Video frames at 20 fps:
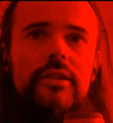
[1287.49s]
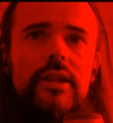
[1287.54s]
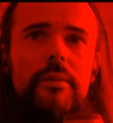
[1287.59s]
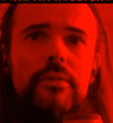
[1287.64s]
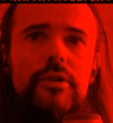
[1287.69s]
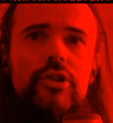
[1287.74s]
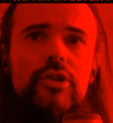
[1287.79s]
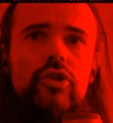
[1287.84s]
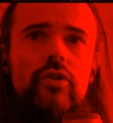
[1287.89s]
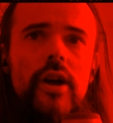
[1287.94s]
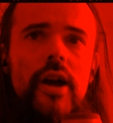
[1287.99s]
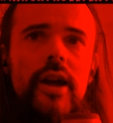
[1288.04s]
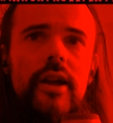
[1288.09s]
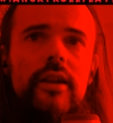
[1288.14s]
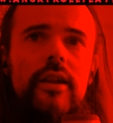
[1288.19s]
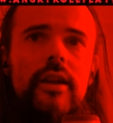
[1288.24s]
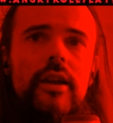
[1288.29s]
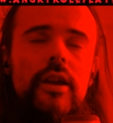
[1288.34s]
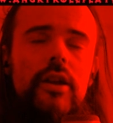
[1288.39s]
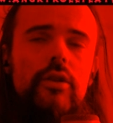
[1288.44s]
Double
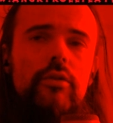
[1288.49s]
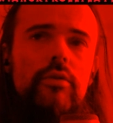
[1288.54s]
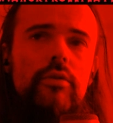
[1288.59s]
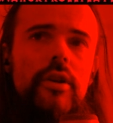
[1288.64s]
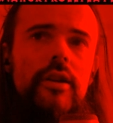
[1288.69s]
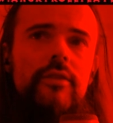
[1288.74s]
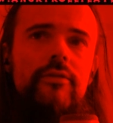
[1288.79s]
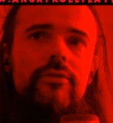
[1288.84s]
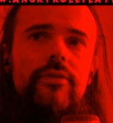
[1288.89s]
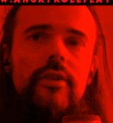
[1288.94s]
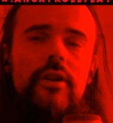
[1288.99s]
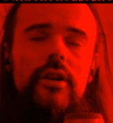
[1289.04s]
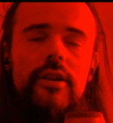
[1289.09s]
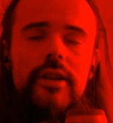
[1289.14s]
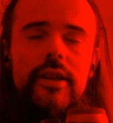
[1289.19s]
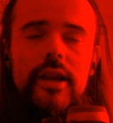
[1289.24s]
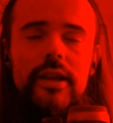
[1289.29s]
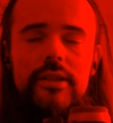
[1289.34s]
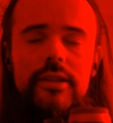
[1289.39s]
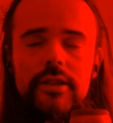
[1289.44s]
Strike. You can
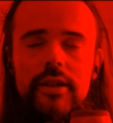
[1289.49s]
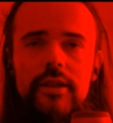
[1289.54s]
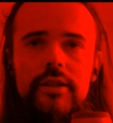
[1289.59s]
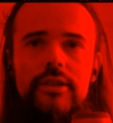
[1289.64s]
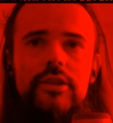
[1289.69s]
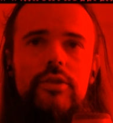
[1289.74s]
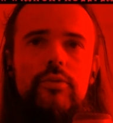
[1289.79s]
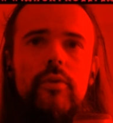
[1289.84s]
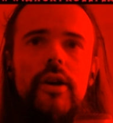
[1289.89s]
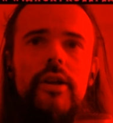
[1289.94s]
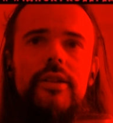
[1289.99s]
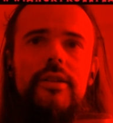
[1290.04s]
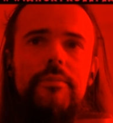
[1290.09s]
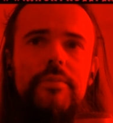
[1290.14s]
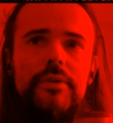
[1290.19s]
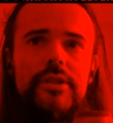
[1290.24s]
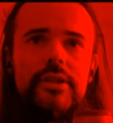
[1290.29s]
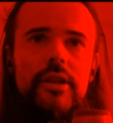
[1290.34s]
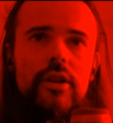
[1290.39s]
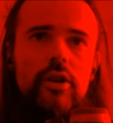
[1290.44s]
get a
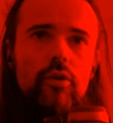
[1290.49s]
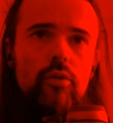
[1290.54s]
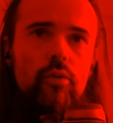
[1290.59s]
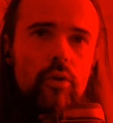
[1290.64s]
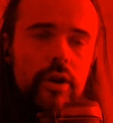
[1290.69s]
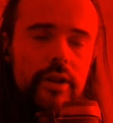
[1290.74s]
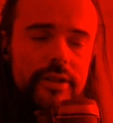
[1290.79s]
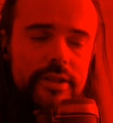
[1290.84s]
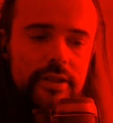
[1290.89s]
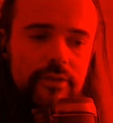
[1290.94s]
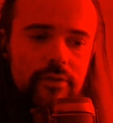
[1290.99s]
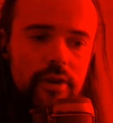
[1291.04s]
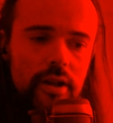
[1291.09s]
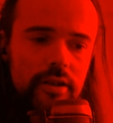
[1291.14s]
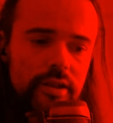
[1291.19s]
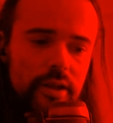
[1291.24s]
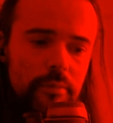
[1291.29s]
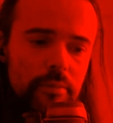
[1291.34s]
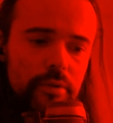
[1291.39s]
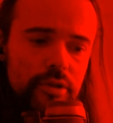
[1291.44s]
20% quality Val
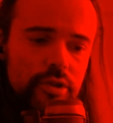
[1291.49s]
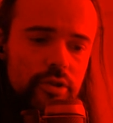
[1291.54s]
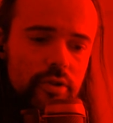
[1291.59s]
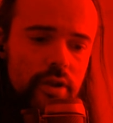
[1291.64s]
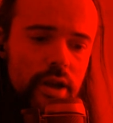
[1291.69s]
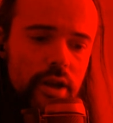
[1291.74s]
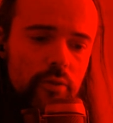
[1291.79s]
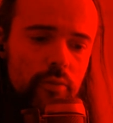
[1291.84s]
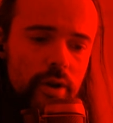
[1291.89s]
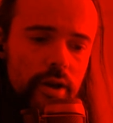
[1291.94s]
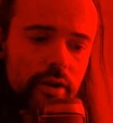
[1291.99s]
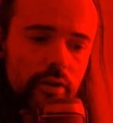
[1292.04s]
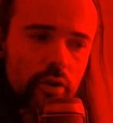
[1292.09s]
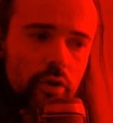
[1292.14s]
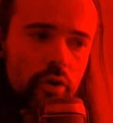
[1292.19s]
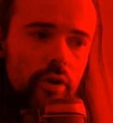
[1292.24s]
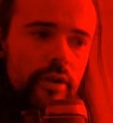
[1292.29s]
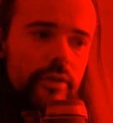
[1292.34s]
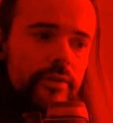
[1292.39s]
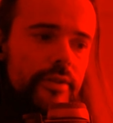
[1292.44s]
Double Strike quite
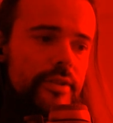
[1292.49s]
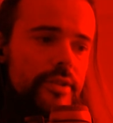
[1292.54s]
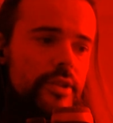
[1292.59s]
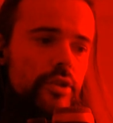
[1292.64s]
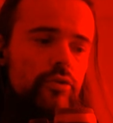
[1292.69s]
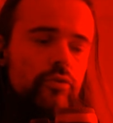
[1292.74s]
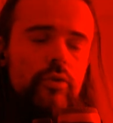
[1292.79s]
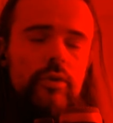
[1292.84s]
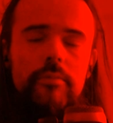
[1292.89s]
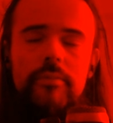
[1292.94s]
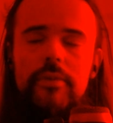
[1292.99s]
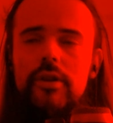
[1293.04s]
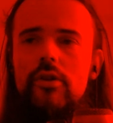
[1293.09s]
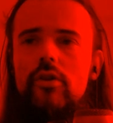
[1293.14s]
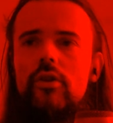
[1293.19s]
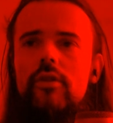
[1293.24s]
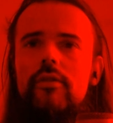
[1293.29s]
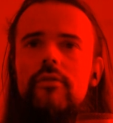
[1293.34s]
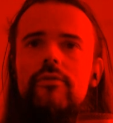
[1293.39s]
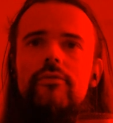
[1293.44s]
early. This will be
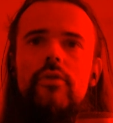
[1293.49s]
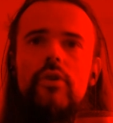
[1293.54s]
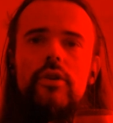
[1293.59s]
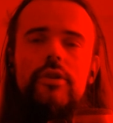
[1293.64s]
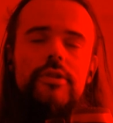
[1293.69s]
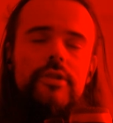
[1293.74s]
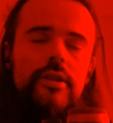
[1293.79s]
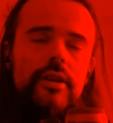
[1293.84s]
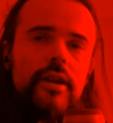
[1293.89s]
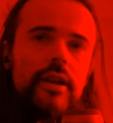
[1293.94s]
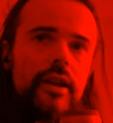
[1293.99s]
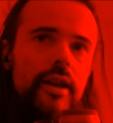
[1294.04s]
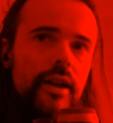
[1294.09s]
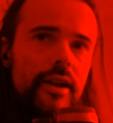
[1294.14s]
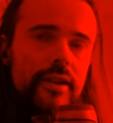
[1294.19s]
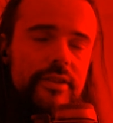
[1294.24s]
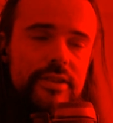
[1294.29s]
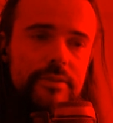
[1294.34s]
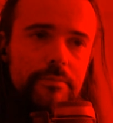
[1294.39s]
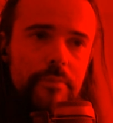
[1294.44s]
your first
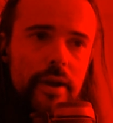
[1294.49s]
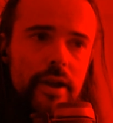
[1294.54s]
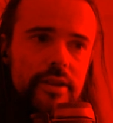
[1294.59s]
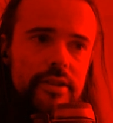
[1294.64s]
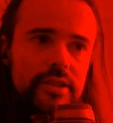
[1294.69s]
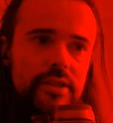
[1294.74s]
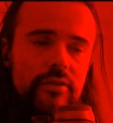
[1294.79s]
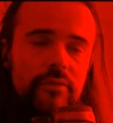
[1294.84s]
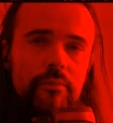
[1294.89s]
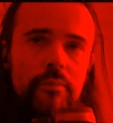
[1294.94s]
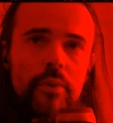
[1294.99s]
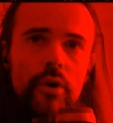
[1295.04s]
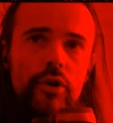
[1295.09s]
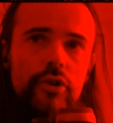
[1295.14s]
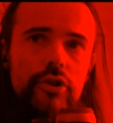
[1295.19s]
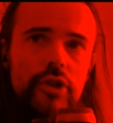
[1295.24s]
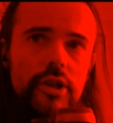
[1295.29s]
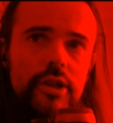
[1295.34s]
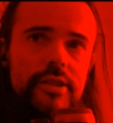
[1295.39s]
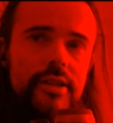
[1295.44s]
expensive
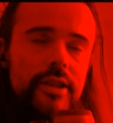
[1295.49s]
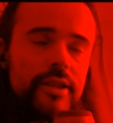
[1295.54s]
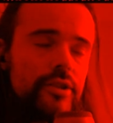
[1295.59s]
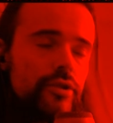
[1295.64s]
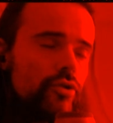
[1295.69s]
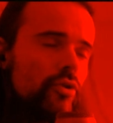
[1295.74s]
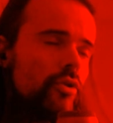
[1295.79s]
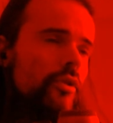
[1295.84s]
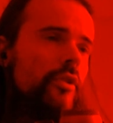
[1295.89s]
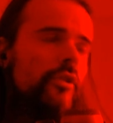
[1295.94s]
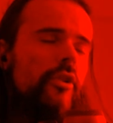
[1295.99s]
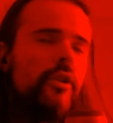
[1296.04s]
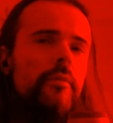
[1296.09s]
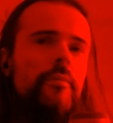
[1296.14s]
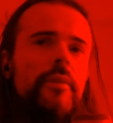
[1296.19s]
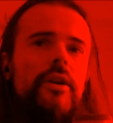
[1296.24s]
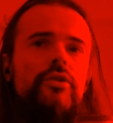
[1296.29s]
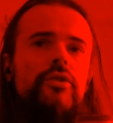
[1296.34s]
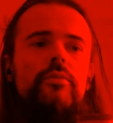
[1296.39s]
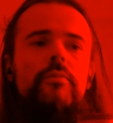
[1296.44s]
purchase. I strongly
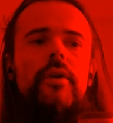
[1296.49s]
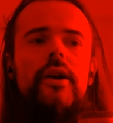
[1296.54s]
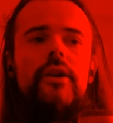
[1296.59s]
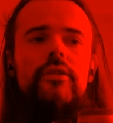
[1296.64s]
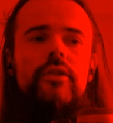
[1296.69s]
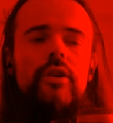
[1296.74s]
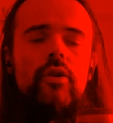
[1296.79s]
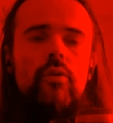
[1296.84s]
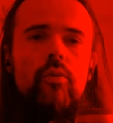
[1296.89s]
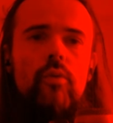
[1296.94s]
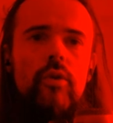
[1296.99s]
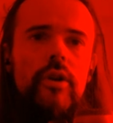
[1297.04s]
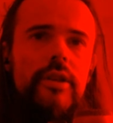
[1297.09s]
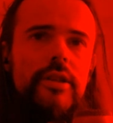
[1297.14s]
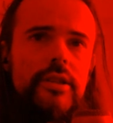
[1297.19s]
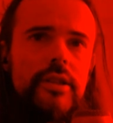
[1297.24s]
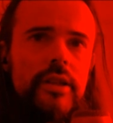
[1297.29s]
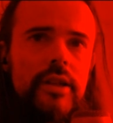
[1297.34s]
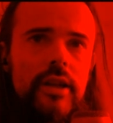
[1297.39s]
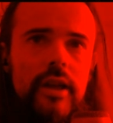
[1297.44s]
recommend to buy the
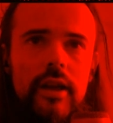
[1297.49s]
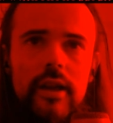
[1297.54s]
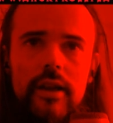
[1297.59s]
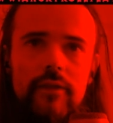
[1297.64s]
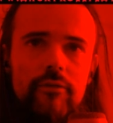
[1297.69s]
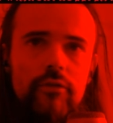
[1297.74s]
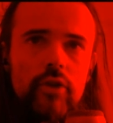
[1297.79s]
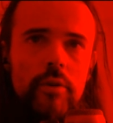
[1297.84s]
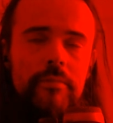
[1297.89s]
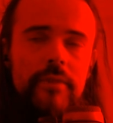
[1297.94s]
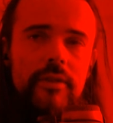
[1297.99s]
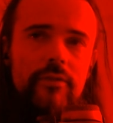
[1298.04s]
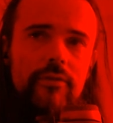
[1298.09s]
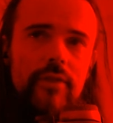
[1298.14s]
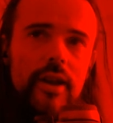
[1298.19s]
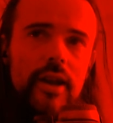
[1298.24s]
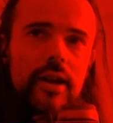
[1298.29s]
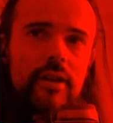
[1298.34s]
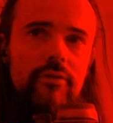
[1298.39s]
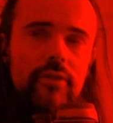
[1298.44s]
quality from the
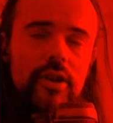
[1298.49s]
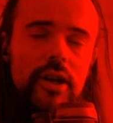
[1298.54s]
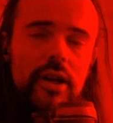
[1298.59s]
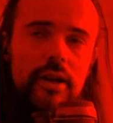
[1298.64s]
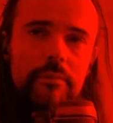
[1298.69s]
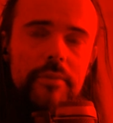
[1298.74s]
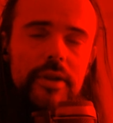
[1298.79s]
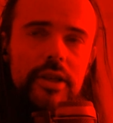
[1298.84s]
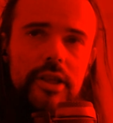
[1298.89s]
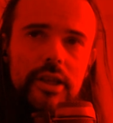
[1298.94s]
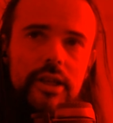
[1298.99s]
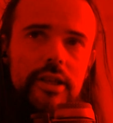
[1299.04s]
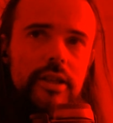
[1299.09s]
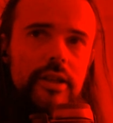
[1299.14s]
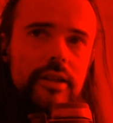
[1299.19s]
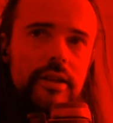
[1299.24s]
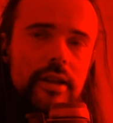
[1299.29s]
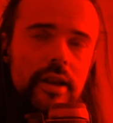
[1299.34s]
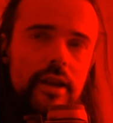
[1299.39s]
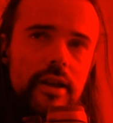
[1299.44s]
very
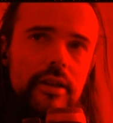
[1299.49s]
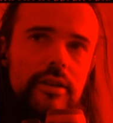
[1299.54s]
beginning.